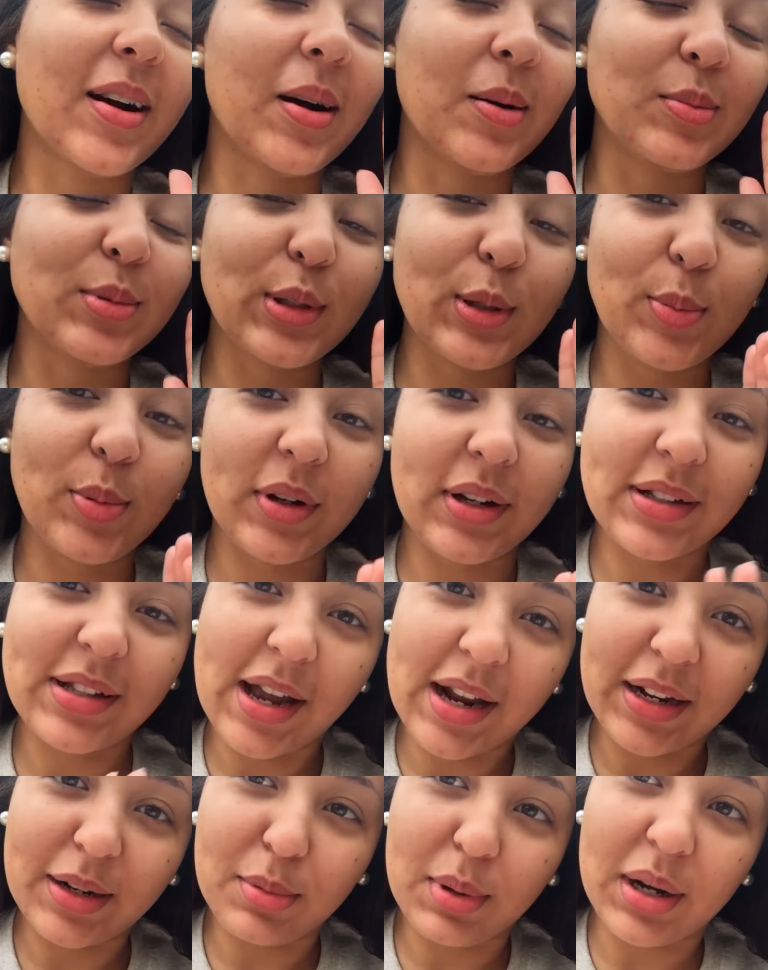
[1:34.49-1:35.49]
I'm super
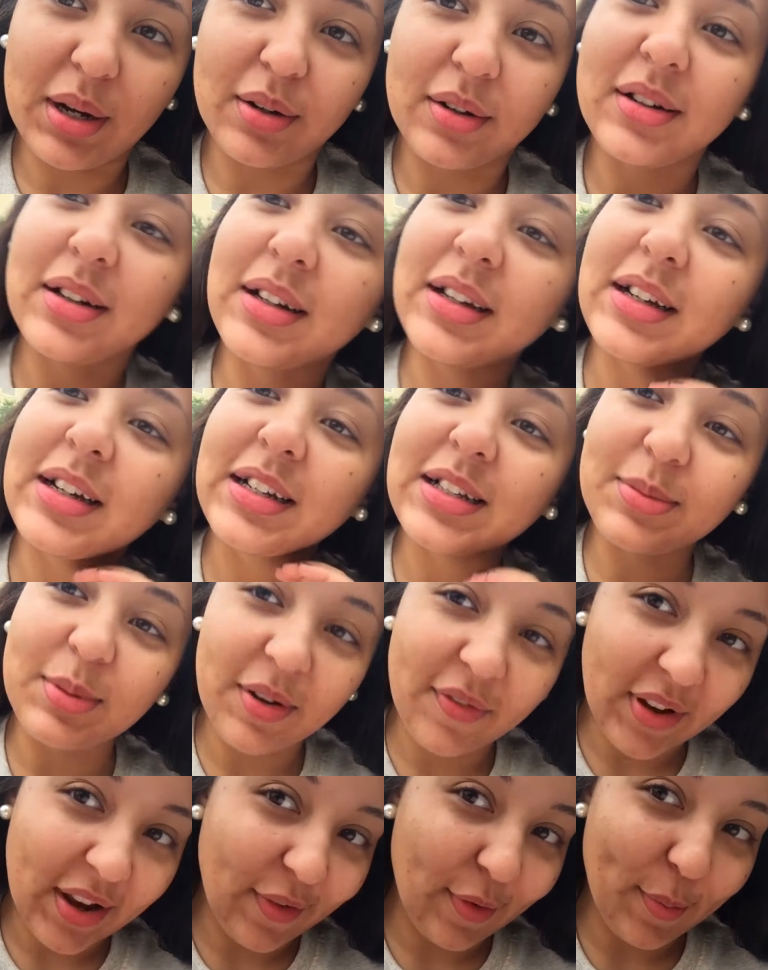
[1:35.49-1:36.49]
excited about. It's my
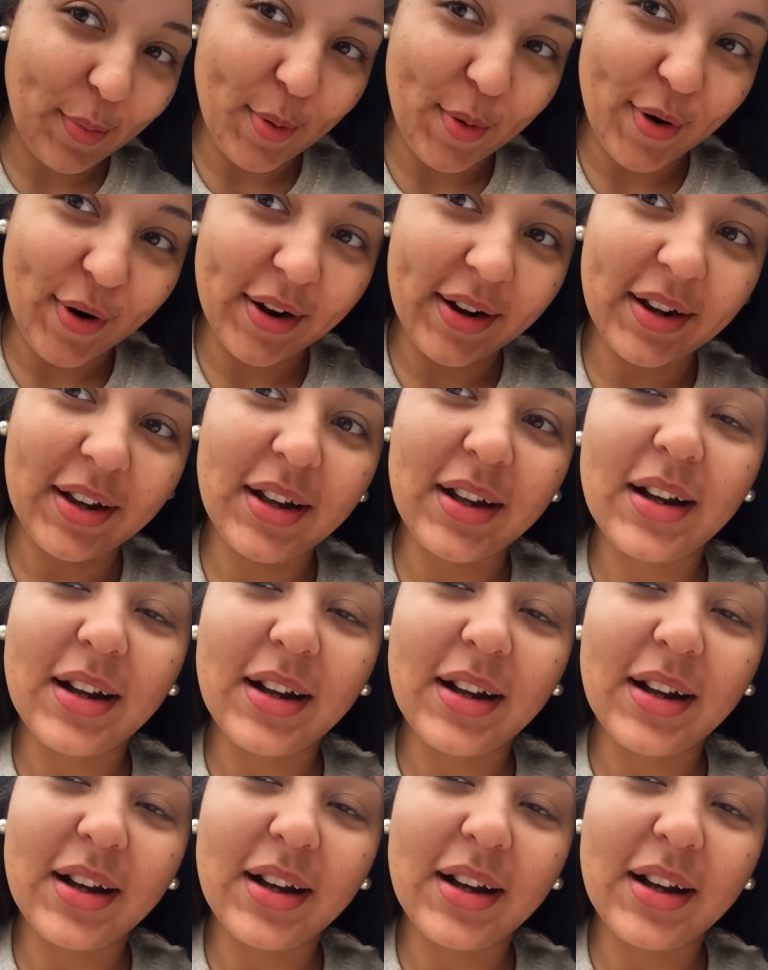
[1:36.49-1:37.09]
favorite park.